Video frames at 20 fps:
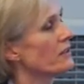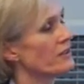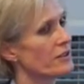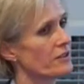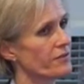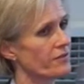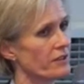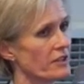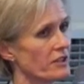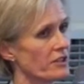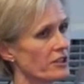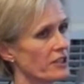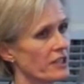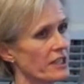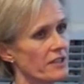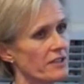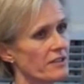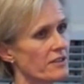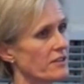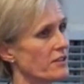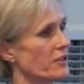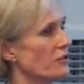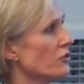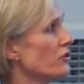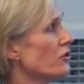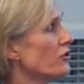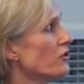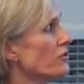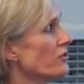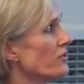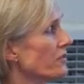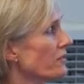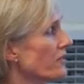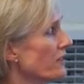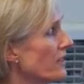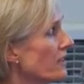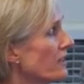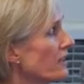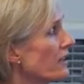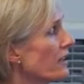differentiate, you can choose your
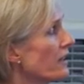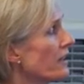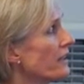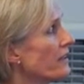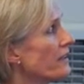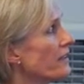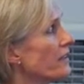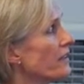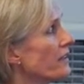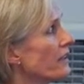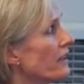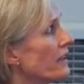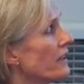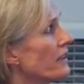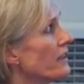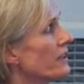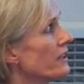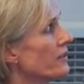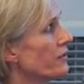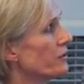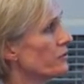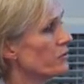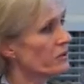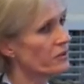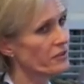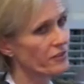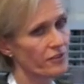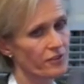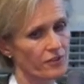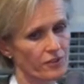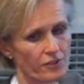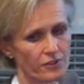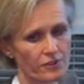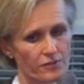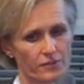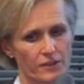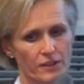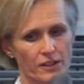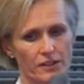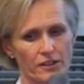cell line, and then if you want to,
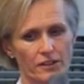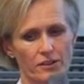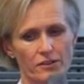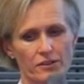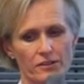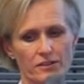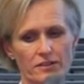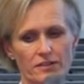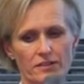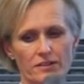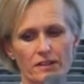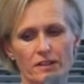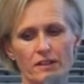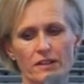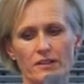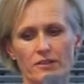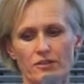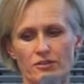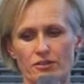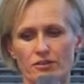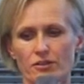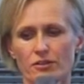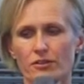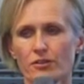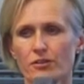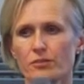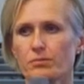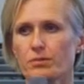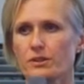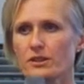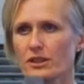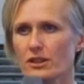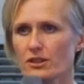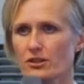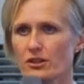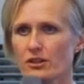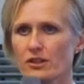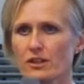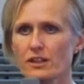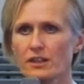you can start to
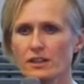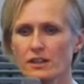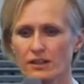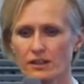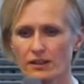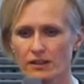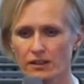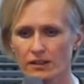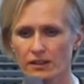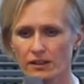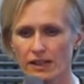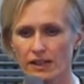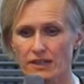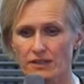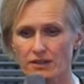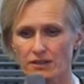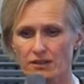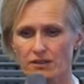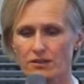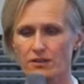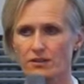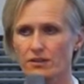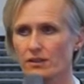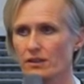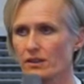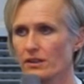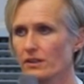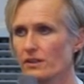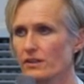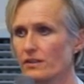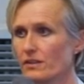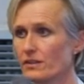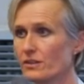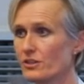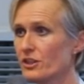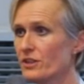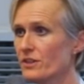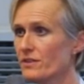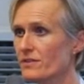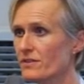potentially edit the
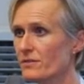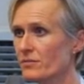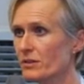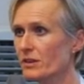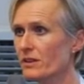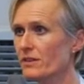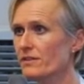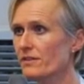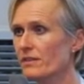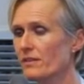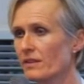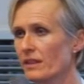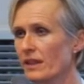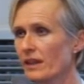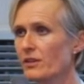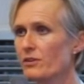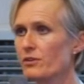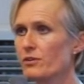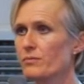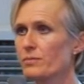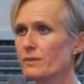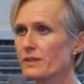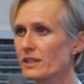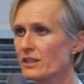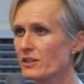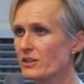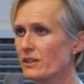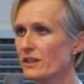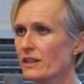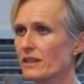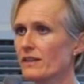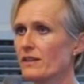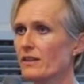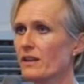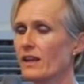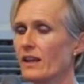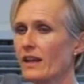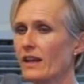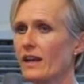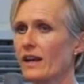genes as well. So now you potentially,
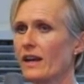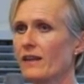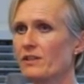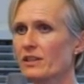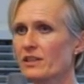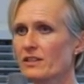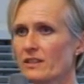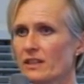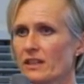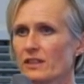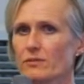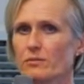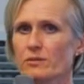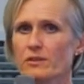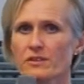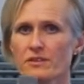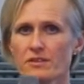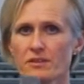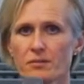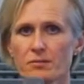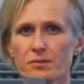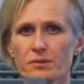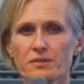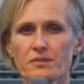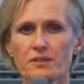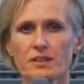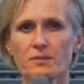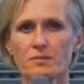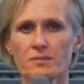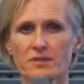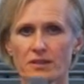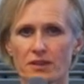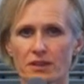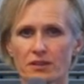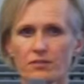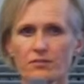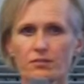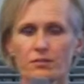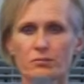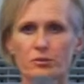having started with a simple stem
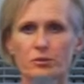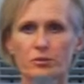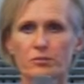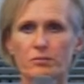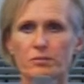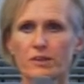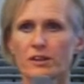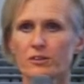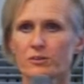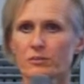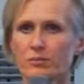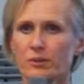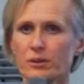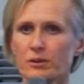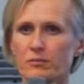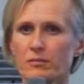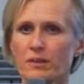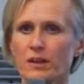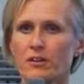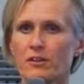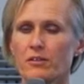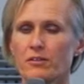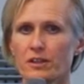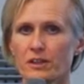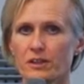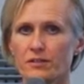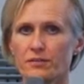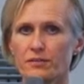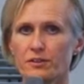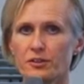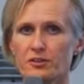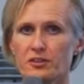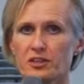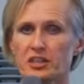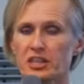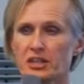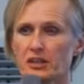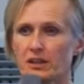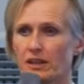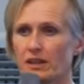cell from cord blood or bone marrow and
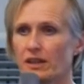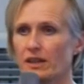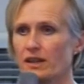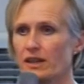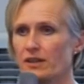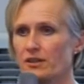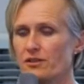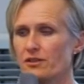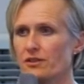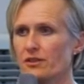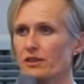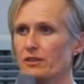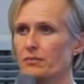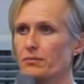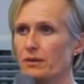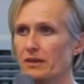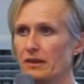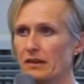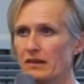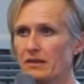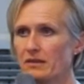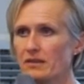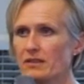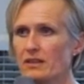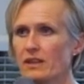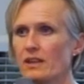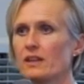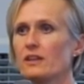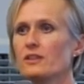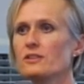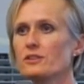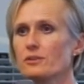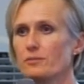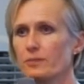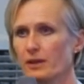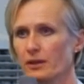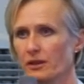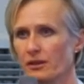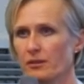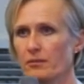infusing it into their blood to
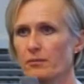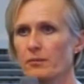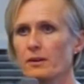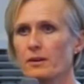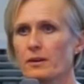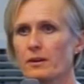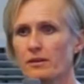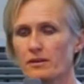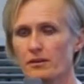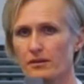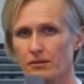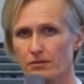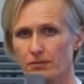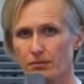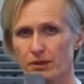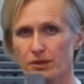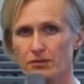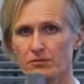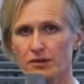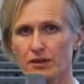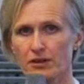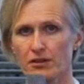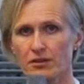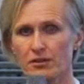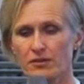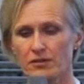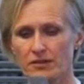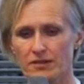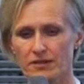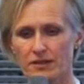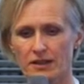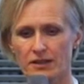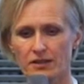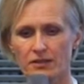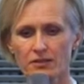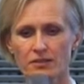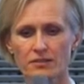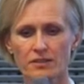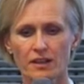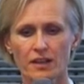become bone marrow
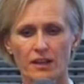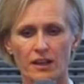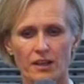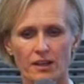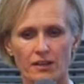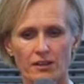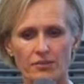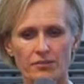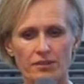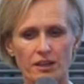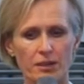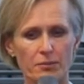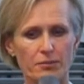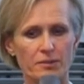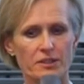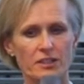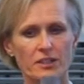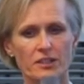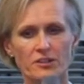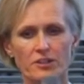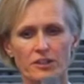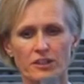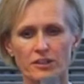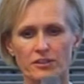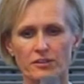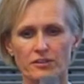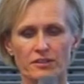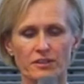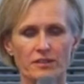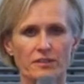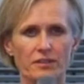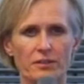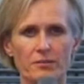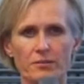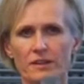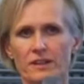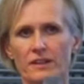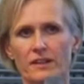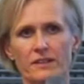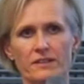cells, you've now potentially using
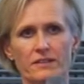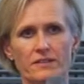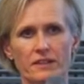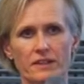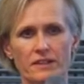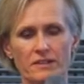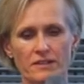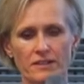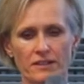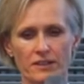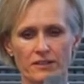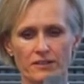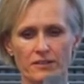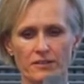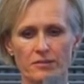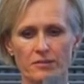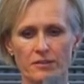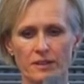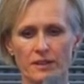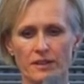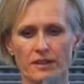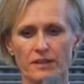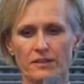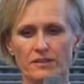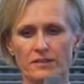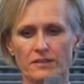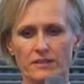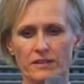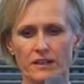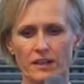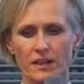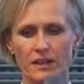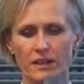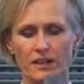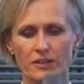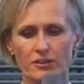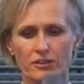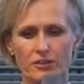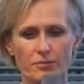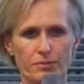something like a skin cell or something else
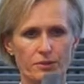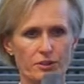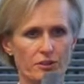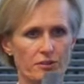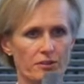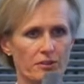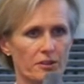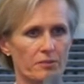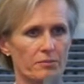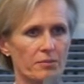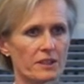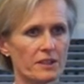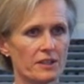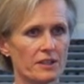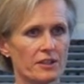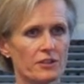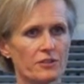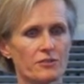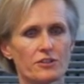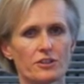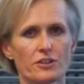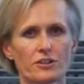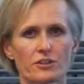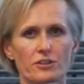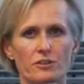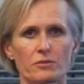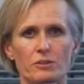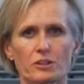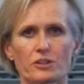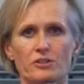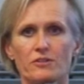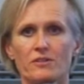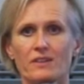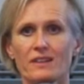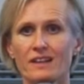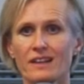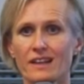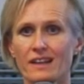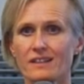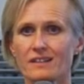to produce a completely new tissue, which you're
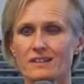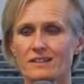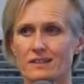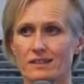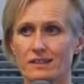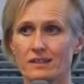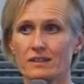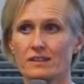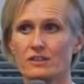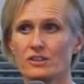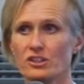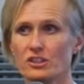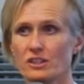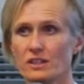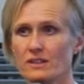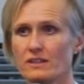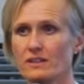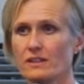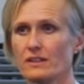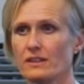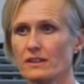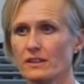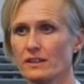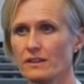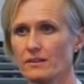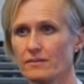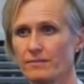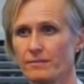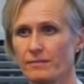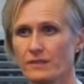then editing genetically.